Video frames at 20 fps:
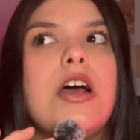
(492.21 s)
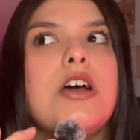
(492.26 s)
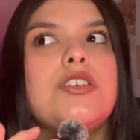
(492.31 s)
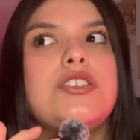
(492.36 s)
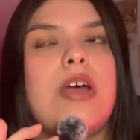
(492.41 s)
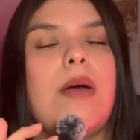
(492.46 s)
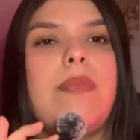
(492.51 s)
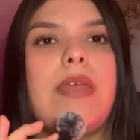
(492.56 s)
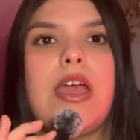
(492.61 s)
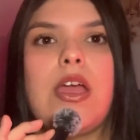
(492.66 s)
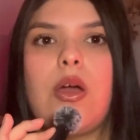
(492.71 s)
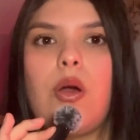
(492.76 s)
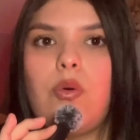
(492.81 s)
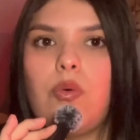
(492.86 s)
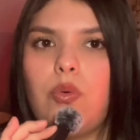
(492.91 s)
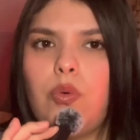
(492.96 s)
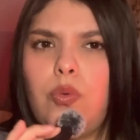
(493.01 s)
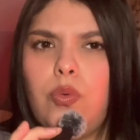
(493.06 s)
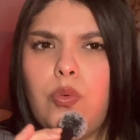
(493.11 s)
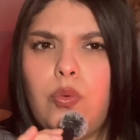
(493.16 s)
So I'm like,
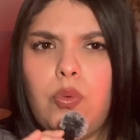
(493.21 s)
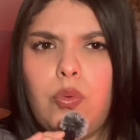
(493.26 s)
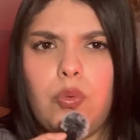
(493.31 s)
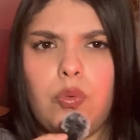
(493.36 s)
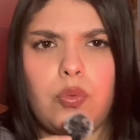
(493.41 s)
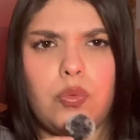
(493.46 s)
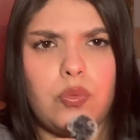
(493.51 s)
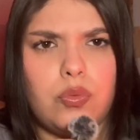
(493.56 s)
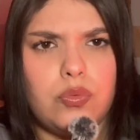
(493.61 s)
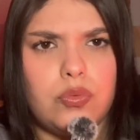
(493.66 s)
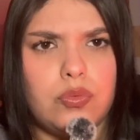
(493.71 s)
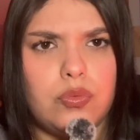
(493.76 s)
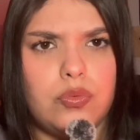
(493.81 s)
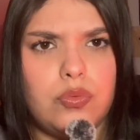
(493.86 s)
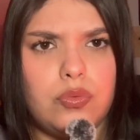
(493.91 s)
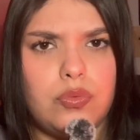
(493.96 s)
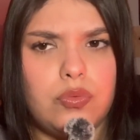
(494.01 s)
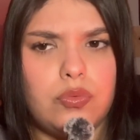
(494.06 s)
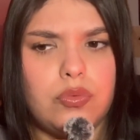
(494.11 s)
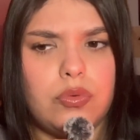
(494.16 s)
ooh,
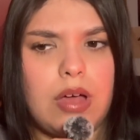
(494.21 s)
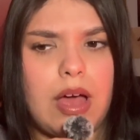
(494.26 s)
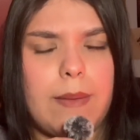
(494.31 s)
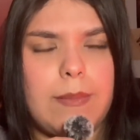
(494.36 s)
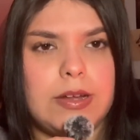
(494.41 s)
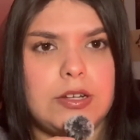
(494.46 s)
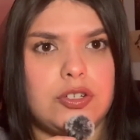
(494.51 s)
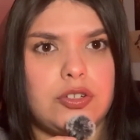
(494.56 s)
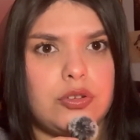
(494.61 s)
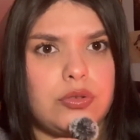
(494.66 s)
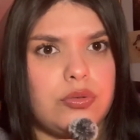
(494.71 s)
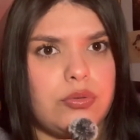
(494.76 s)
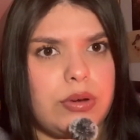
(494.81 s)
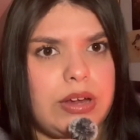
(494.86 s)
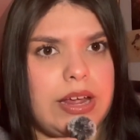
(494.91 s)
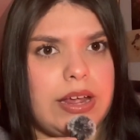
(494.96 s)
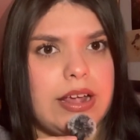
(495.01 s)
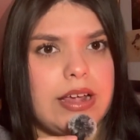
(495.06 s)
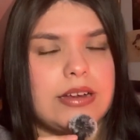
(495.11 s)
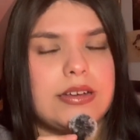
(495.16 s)
I'm
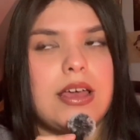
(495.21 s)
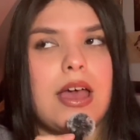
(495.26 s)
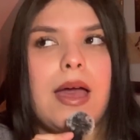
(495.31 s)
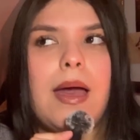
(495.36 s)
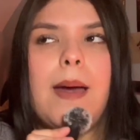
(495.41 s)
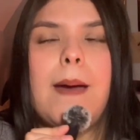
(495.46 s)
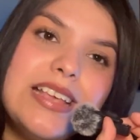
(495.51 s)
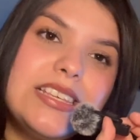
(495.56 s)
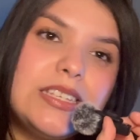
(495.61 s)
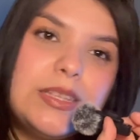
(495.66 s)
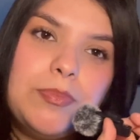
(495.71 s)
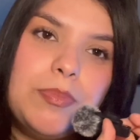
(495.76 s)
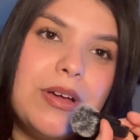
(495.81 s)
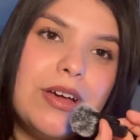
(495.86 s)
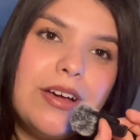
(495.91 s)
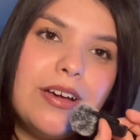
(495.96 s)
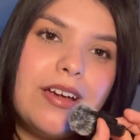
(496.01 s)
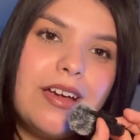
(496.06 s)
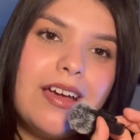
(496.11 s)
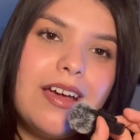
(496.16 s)
intrigued. Last
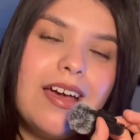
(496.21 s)
book